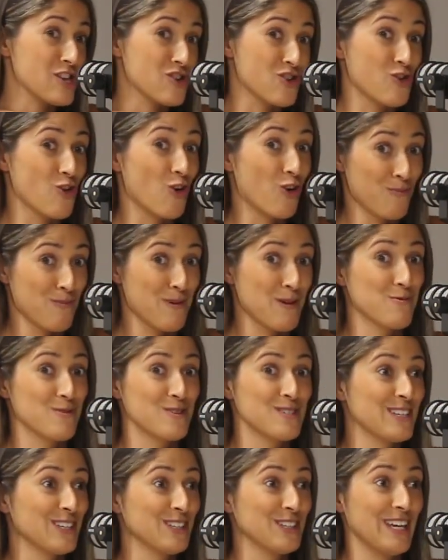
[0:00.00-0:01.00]
you got to be
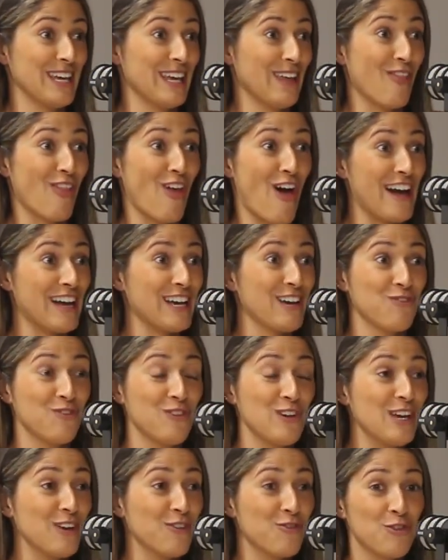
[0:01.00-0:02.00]
resilient. Like
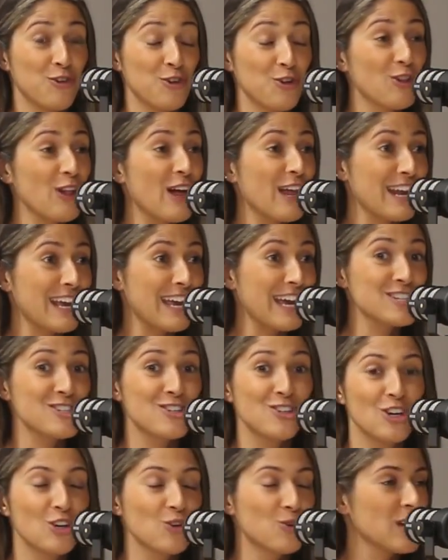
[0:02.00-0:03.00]
if you let it
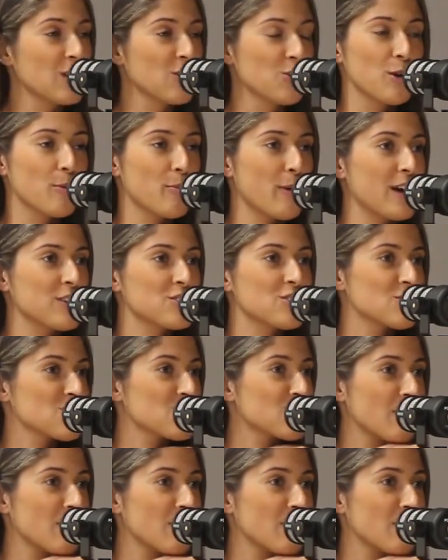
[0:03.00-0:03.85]
get you, it'll kill your passion